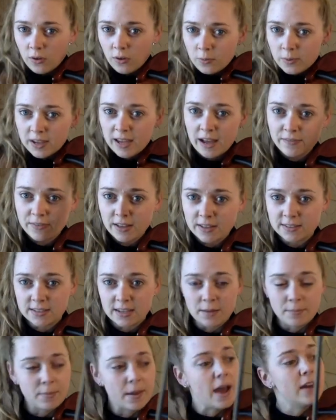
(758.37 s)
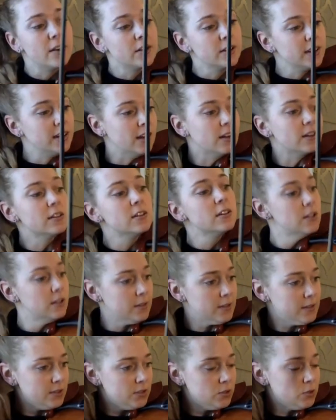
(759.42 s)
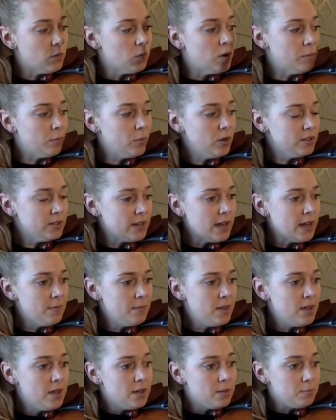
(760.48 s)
Oh, we have that same pattern here. Let's do it one more time.